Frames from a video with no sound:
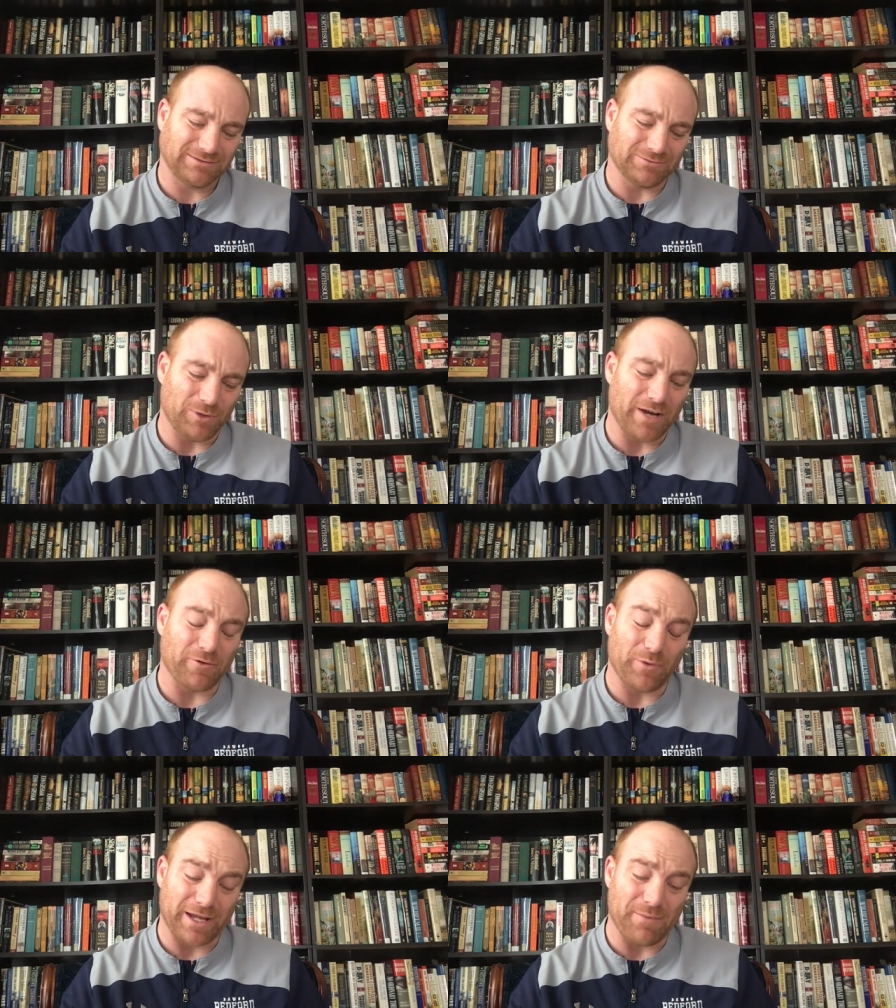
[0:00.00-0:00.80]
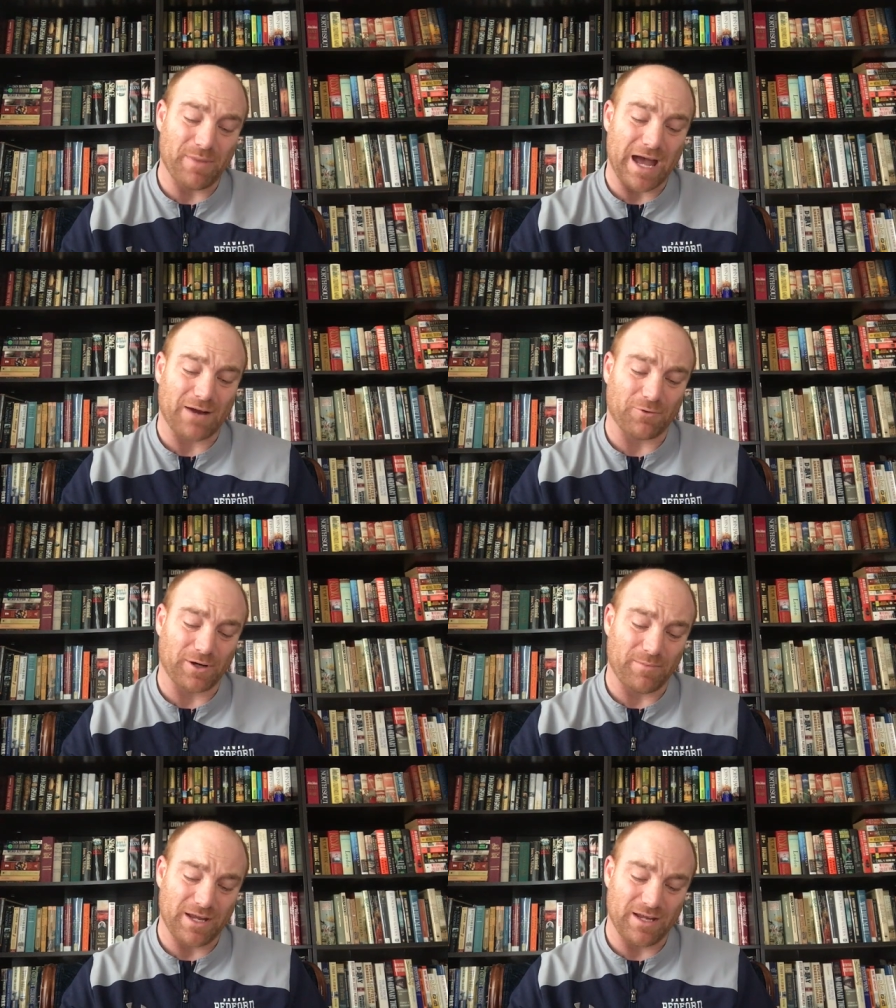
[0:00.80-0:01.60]
whenever we get back, we're
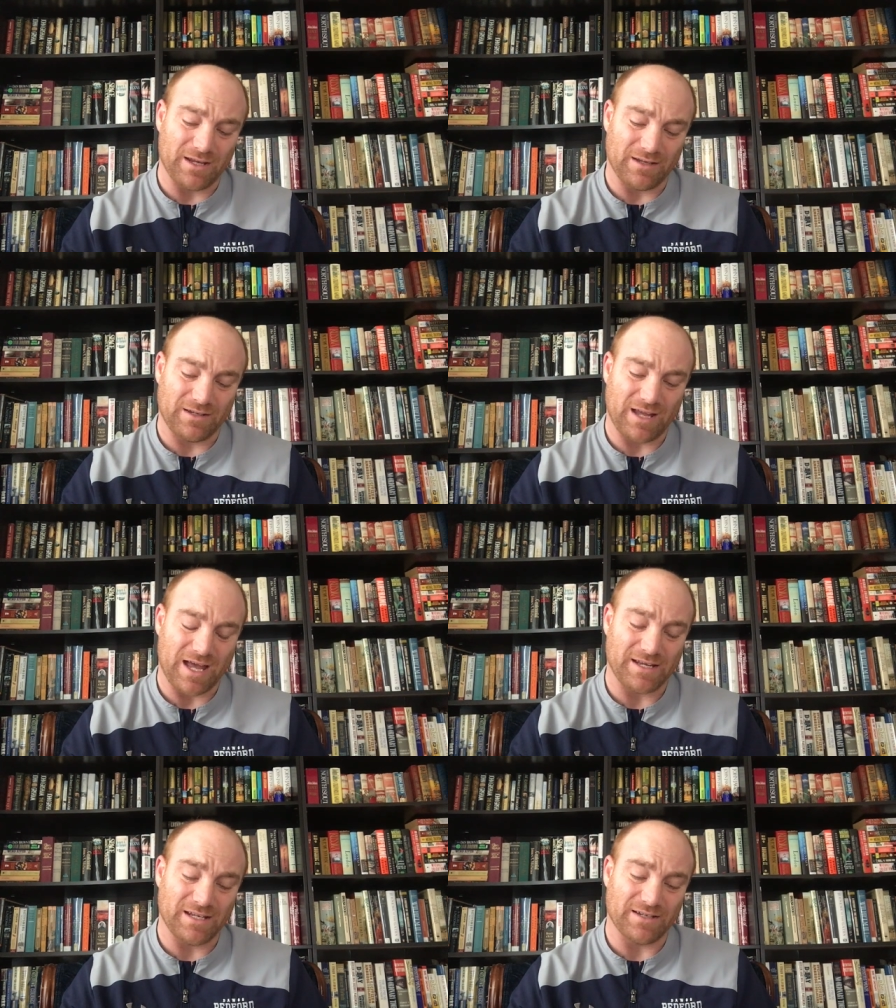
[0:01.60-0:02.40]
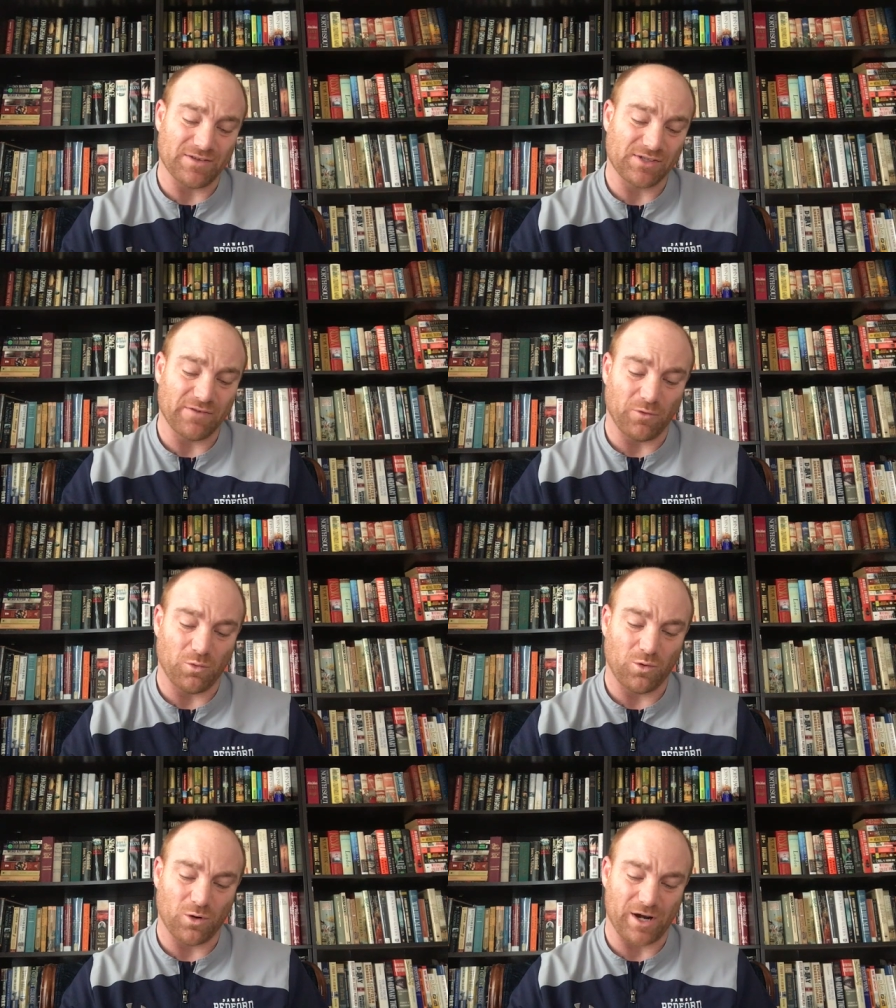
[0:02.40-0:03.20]
going to be heading into the Civil
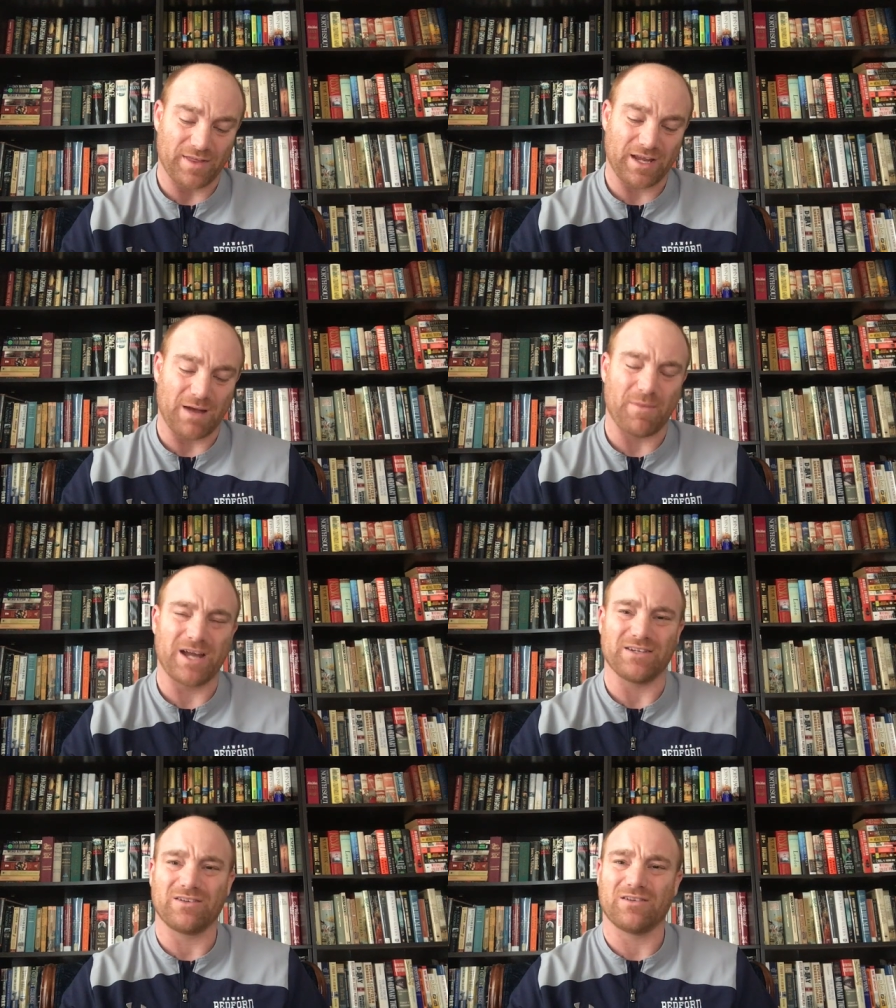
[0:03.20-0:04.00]
War, and I think I might